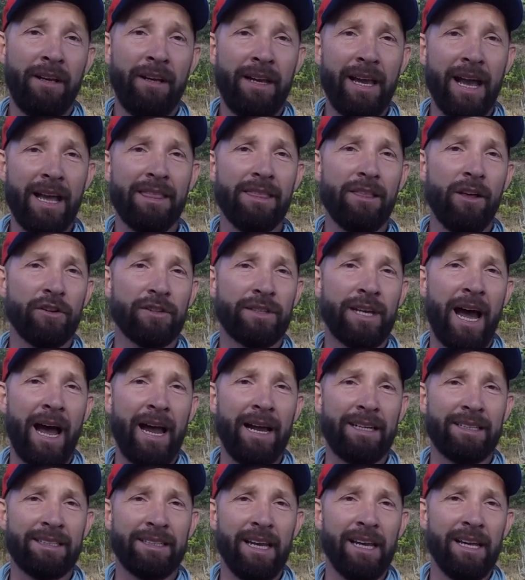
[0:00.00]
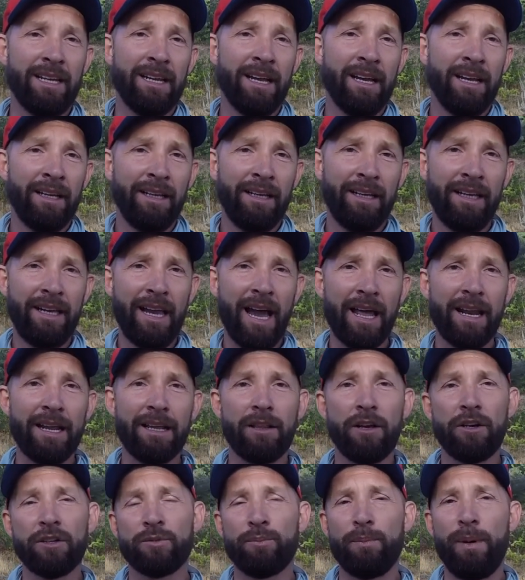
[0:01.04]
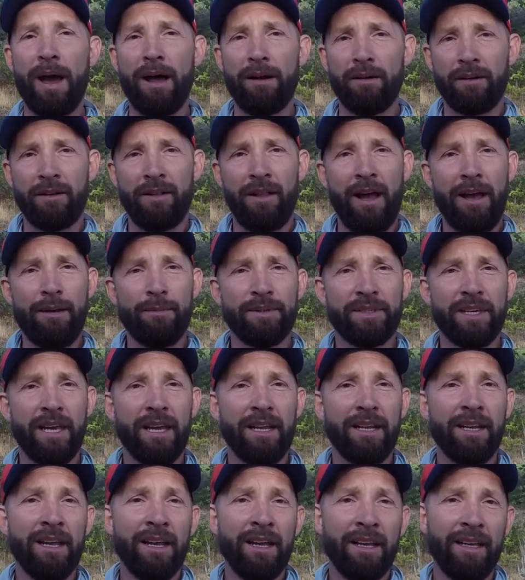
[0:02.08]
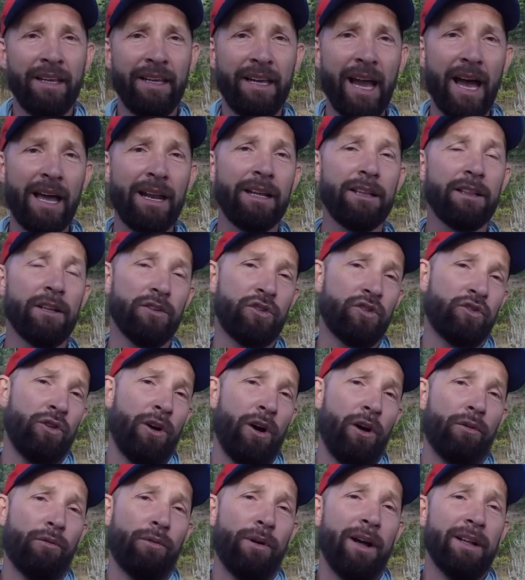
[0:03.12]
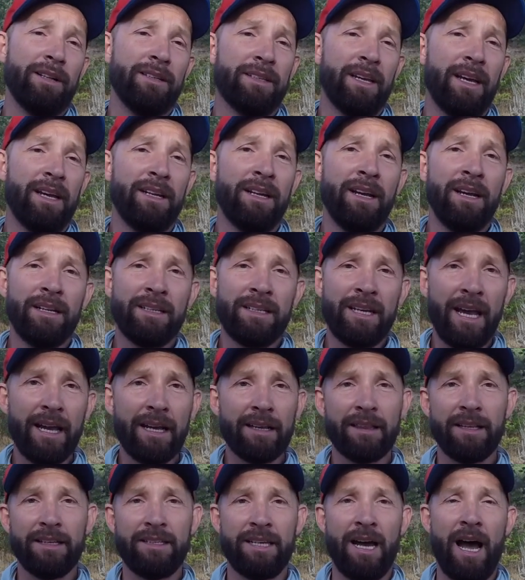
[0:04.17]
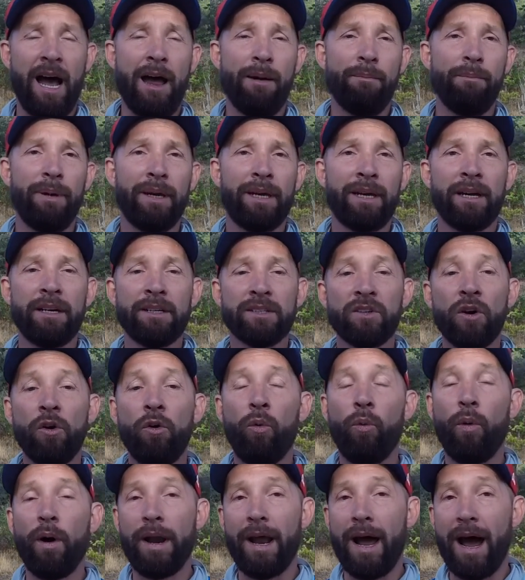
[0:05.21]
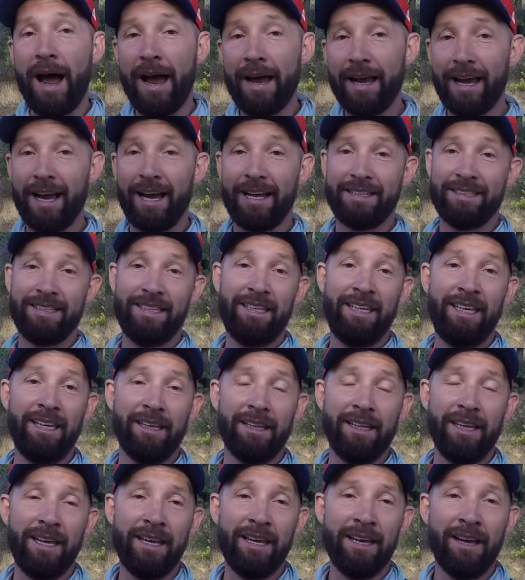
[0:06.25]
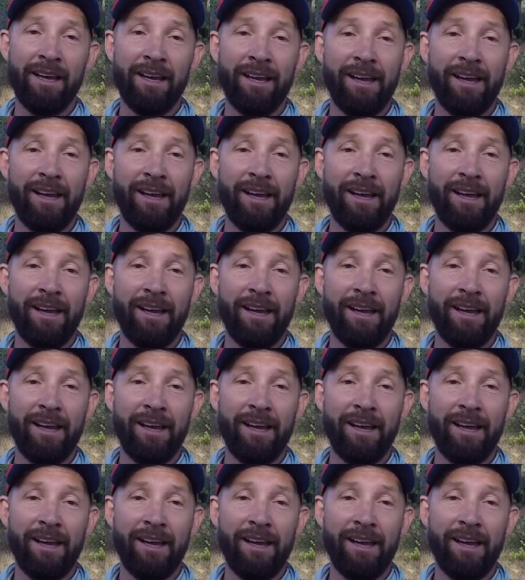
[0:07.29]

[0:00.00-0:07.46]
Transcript: Getting those hikes in, getting those mountain climbs in, getting those trail runs in. Take the time, because when I got to Kili,